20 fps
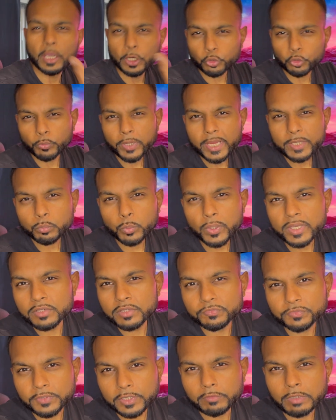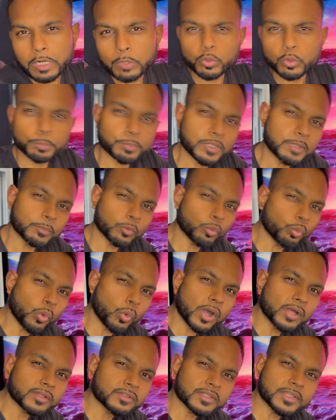A great way to figure out what people
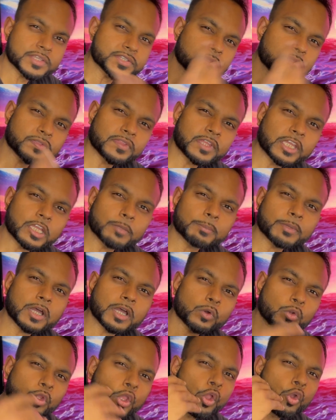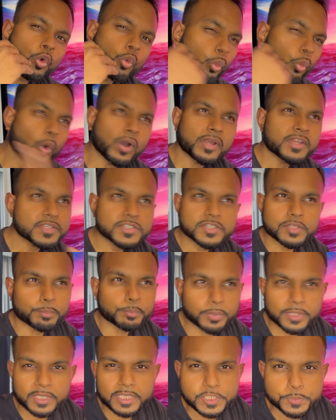want is to think about what is the
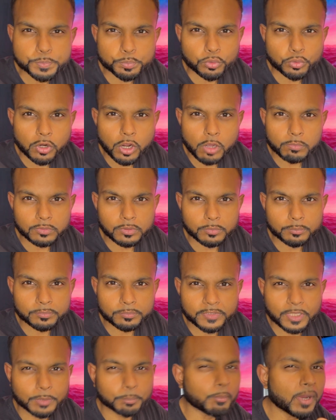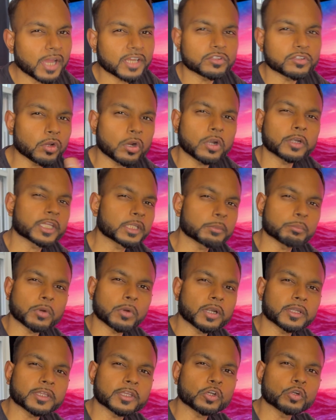biggest problem that my target
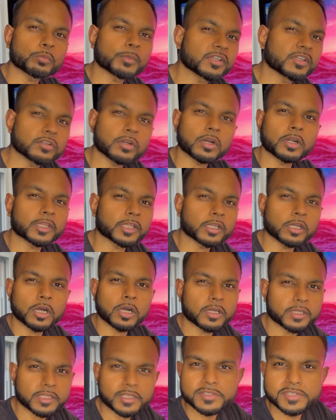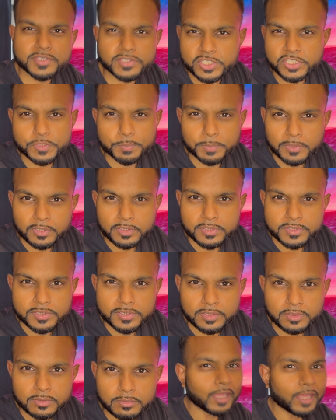market or my target audience is experiencing?